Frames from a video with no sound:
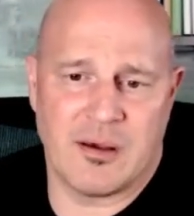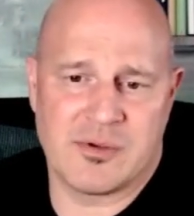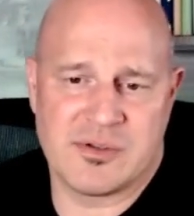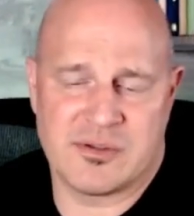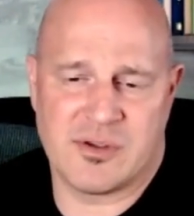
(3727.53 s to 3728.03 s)

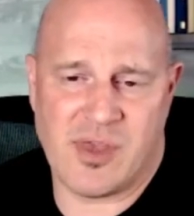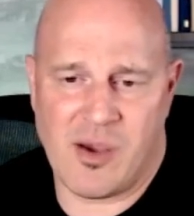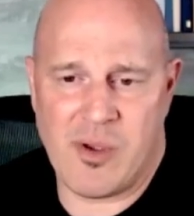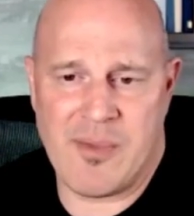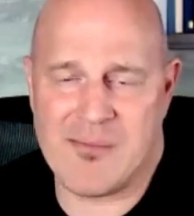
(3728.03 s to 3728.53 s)
So that
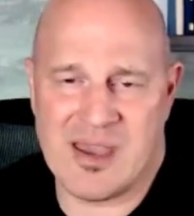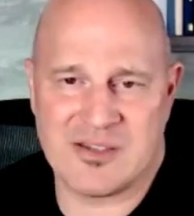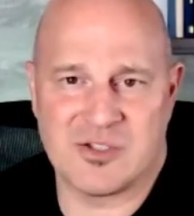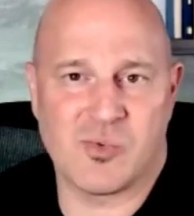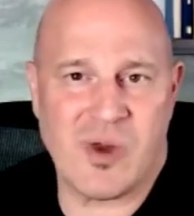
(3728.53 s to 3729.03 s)
way my
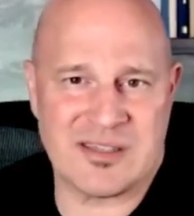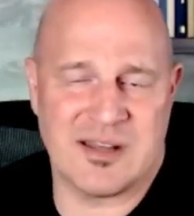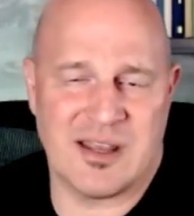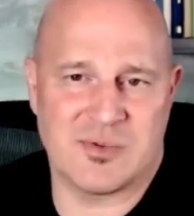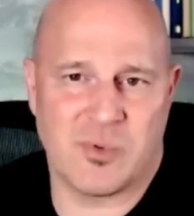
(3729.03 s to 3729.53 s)
message
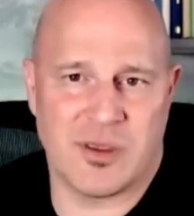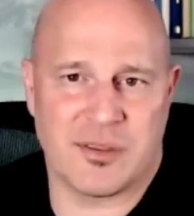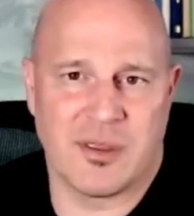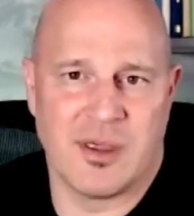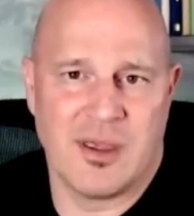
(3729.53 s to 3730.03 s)
resonates
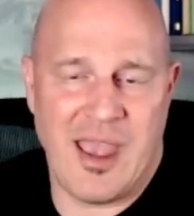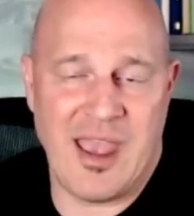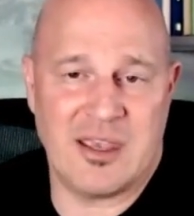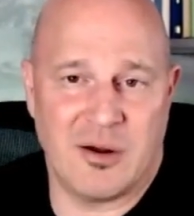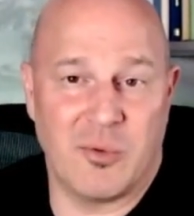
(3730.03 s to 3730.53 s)
with,
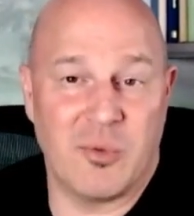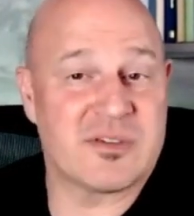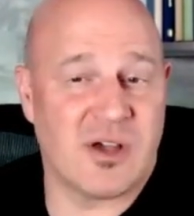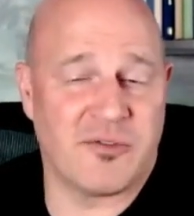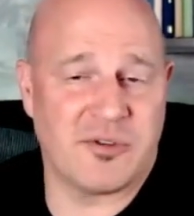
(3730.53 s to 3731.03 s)
hey, you know what, we've
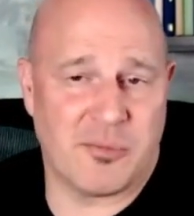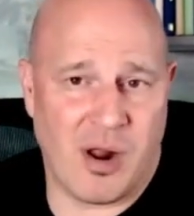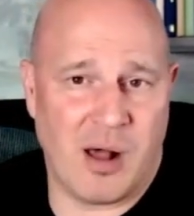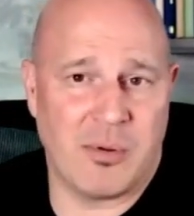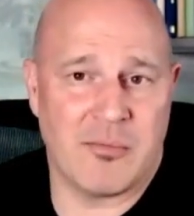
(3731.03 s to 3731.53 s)
solved your
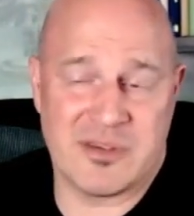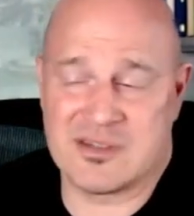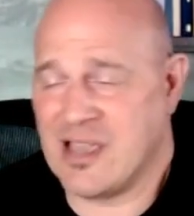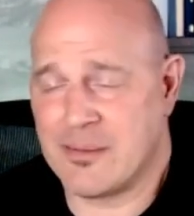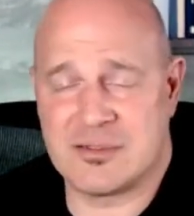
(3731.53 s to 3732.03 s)
problem. This
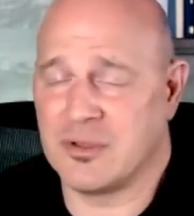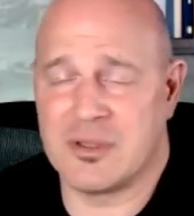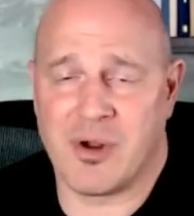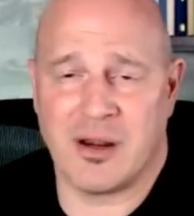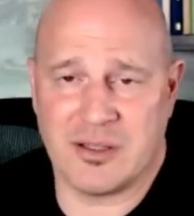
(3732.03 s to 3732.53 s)
is absolutely the
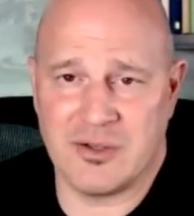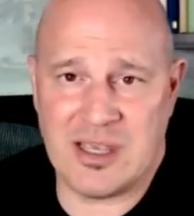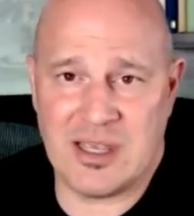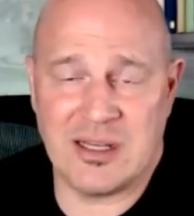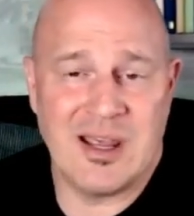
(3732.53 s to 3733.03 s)
product you
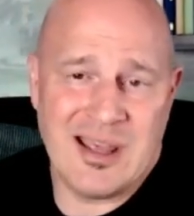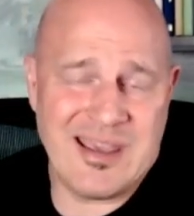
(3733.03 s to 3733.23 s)
need.